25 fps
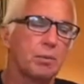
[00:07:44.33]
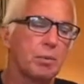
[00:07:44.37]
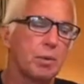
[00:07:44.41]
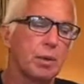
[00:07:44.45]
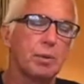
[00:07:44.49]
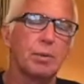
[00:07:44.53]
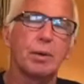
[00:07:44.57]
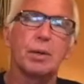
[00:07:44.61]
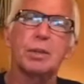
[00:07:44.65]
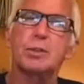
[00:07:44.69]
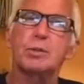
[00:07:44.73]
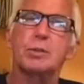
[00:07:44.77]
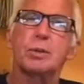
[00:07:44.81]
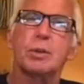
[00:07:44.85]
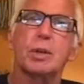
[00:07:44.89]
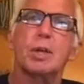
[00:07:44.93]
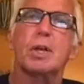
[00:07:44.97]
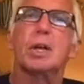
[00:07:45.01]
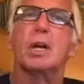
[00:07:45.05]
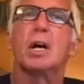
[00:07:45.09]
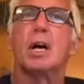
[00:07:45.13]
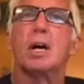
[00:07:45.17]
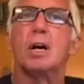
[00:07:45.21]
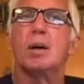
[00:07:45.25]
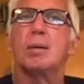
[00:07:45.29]
We want you to
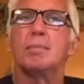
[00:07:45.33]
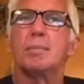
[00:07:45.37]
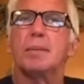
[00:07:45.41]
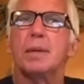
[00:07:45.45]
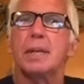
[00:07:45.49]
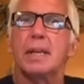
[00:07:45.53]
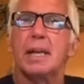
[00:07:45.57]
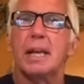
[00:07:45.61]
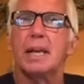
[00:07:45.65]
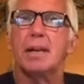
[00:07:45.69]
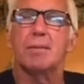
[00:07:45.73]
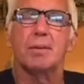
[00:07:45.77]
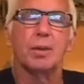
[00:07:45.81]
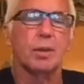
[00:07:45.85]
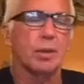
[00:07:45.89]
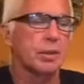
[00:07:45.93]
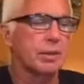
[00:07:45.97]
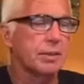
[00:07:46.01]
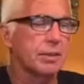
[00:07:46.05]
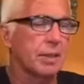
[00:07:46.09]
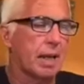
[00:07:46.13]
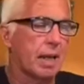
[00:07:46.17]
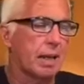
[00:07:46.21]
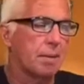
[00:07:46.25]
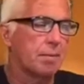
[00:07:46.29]
come and have a good
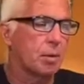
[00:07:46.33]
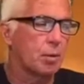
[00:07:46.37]
time.